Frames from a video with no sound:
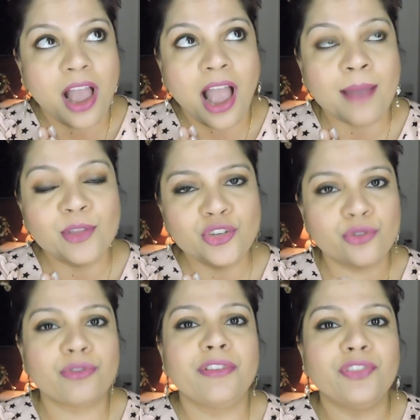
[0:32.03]
I'm not
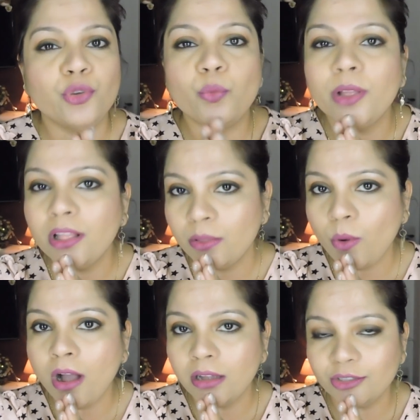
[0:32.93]
sure if you will
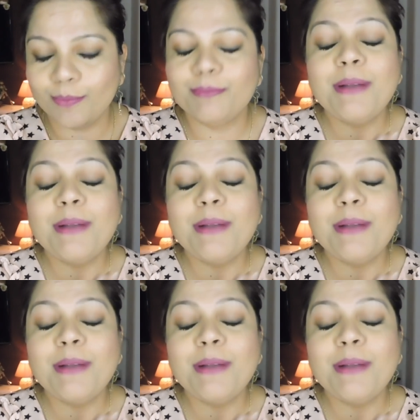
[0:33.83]
watch,